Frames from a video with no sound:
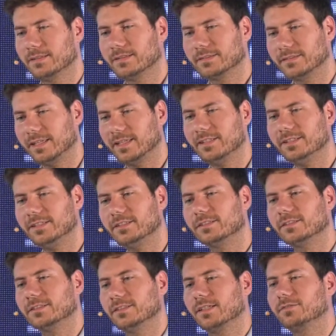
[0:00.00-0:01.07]
10
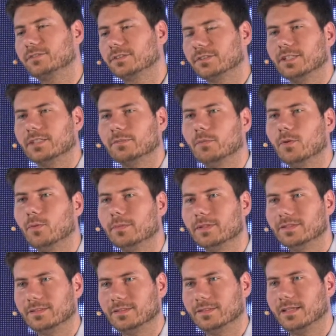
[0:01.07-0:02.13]
years after that
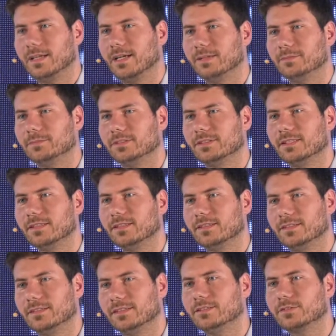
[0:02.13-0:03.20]
moment, I'm
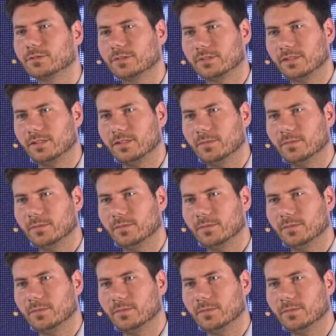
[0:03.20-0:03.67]
still interested in